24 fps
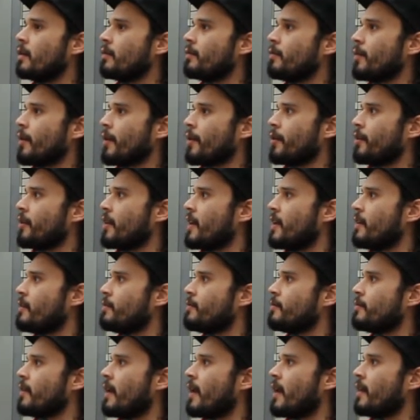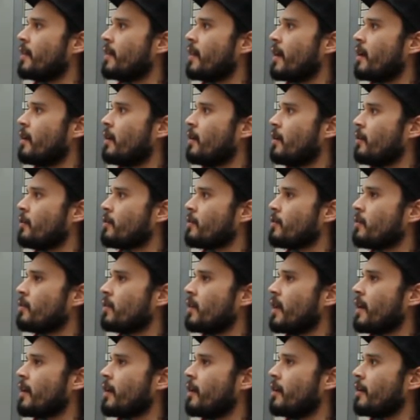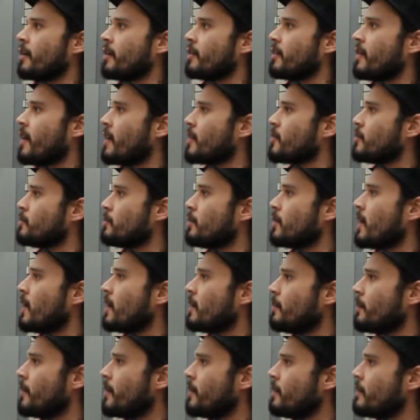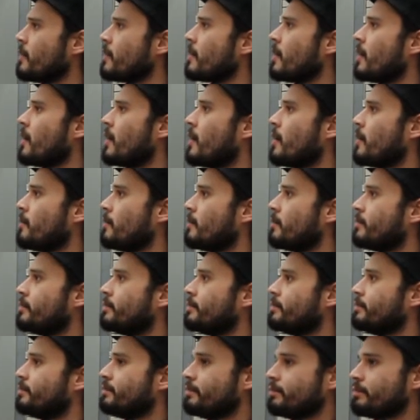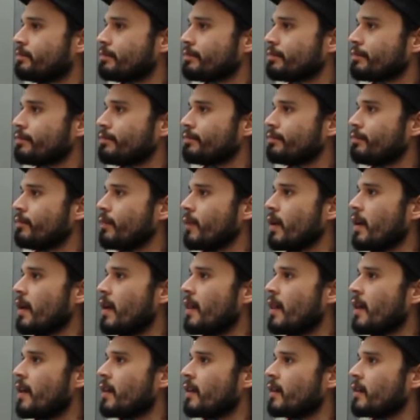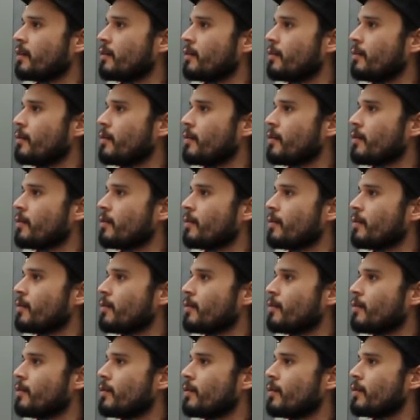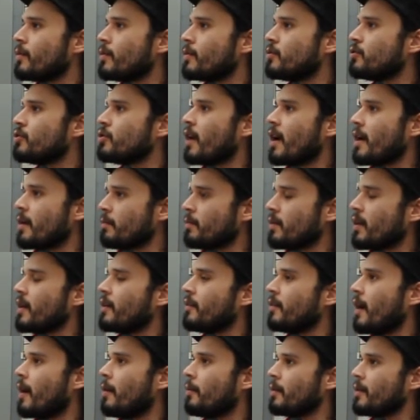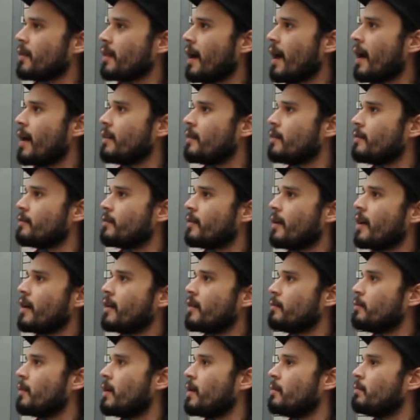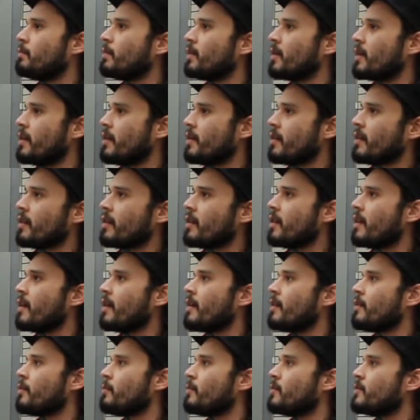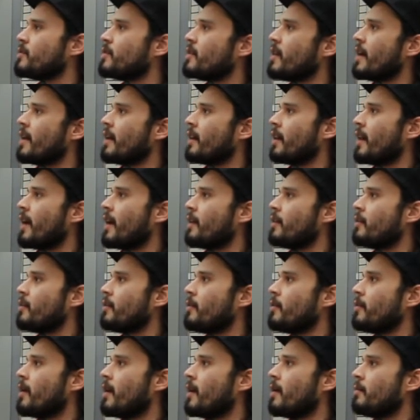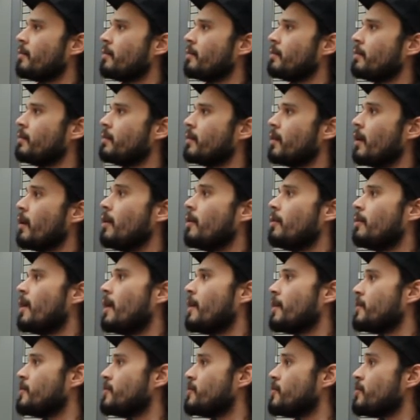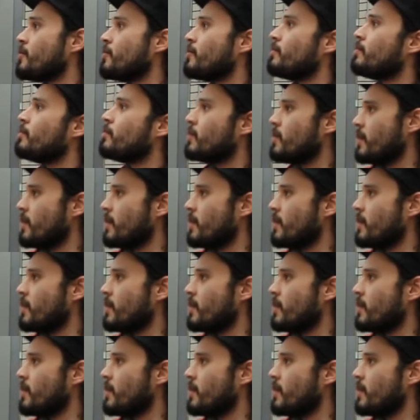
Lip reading: figurative and then also like architectural elements, and then trying to play around with that to find pleasing things, which then led to oh, I can just